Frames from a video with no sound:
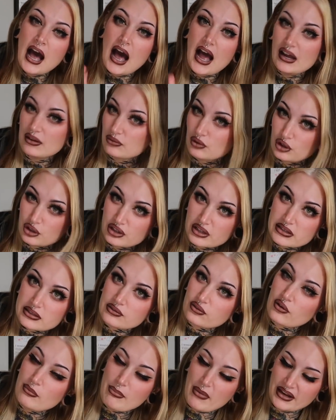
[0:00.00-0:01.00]
I've learned this
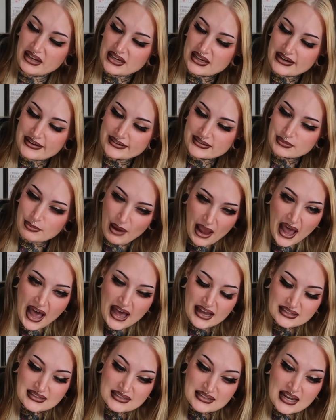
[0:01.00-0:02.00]
from many years
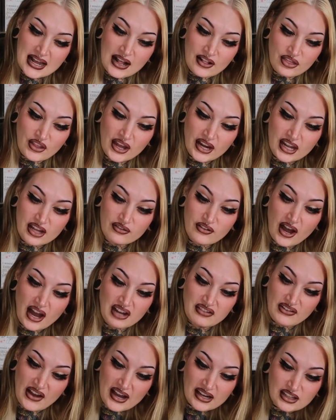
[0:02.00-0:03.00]
past, that if I
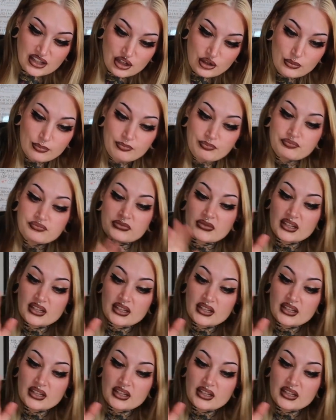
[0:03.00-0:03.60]
vacuum,